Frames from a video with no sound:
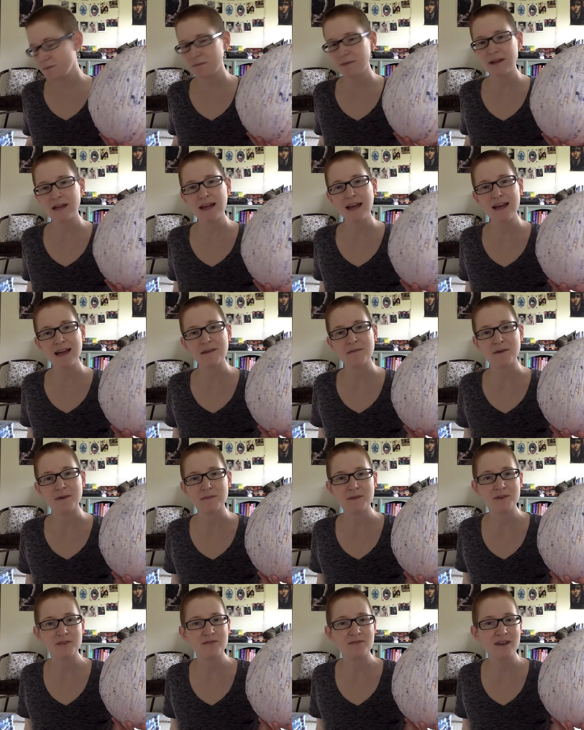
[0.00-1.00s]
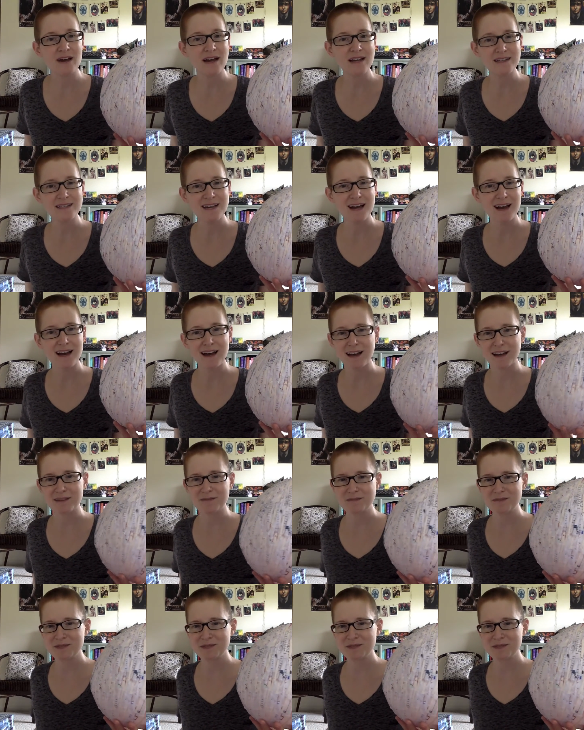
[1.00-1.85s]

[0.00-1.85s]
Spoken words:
but hey, maybe you've got time.